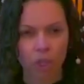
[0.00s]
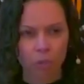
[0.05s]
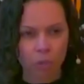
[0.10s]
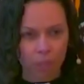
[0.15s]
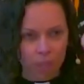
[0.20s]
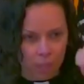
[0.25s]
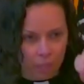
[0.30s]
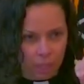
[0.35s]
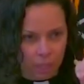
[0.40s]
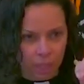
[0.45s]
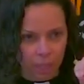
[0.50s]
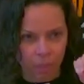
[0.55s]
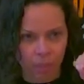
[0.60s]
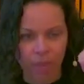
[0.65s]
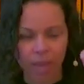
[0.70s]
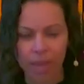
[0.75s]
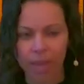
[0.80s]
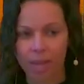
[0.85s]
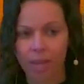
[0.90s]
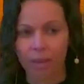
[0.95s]
It was too
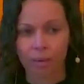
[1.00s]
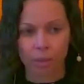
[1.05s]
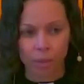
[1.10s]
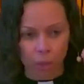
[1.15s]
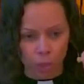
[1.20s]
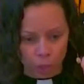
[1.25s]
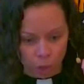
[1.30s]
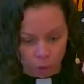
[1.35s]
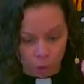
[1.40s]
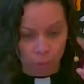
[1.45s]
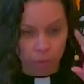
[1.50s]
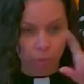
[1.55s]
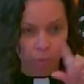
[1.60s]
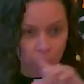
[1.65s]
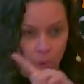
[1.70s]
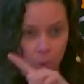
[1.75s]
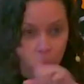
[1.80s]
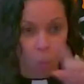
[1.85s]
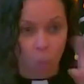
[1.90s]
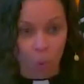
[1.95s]
steep, it was
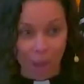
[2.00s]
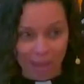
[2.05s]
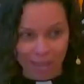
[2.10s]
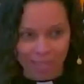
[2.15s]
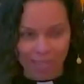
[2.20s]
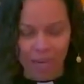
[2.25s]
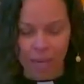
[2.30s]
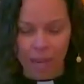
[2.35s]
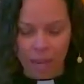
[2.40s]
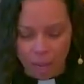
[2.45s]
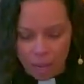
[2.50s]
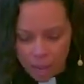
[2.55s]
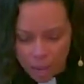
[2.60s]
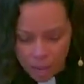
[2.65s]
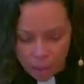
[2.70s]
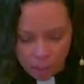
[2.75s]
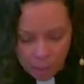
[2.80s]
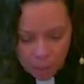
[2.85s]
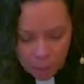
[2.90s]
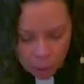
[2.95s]
too wet,